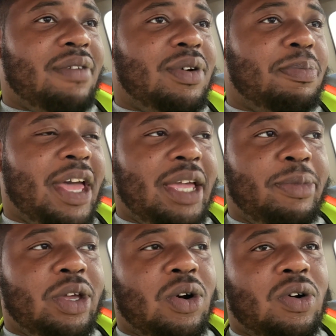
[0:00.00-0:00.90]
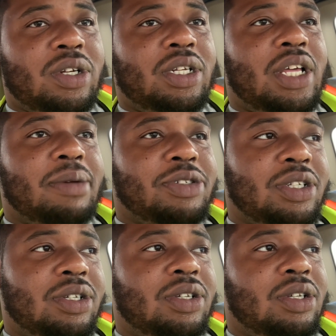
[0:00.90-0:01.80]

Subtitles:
a payment on a dumpster.